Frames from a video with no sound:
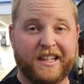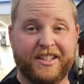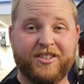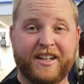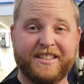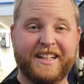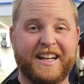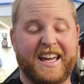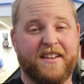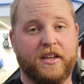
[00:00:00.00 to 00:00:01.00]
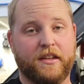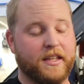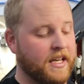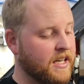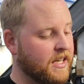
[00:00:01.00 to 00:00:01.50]
These are actually kind of heavy.
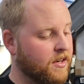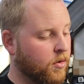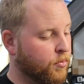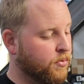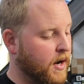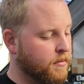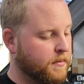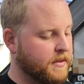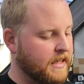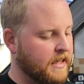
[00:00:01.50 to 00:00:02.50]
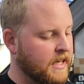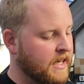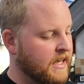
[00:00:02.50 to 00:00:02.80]
They are probably